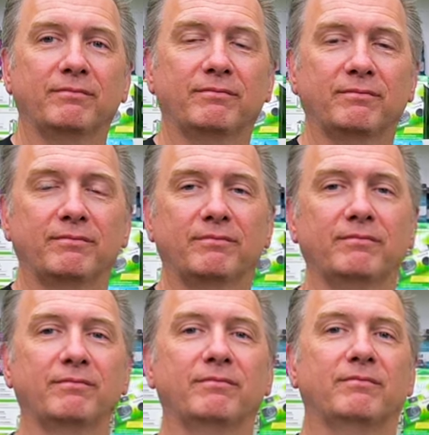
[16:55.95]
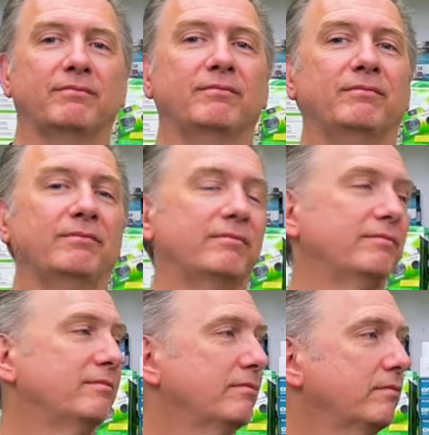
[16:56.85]

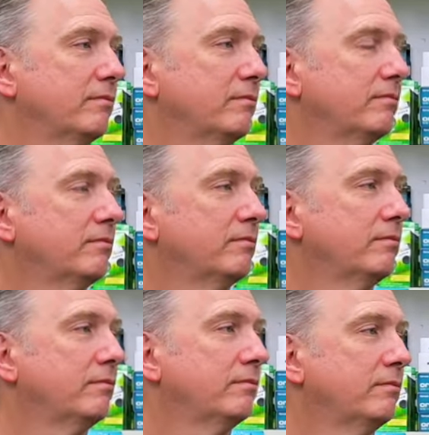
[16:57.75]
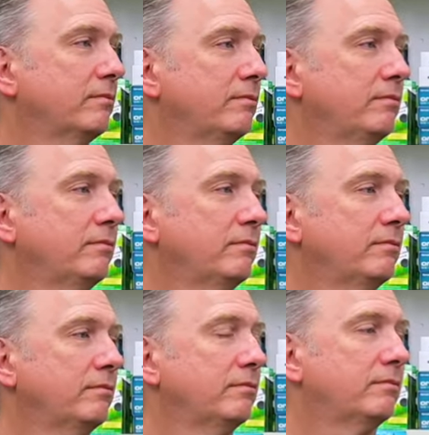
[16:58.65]

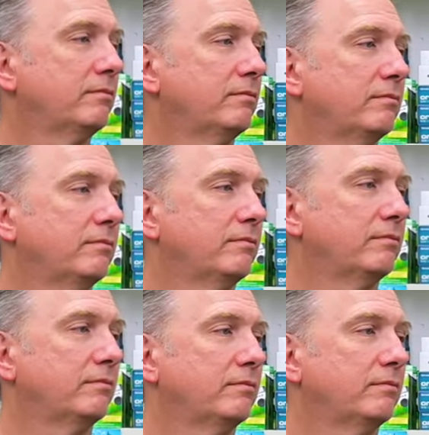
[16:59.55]
No words are spoken by the person on screen.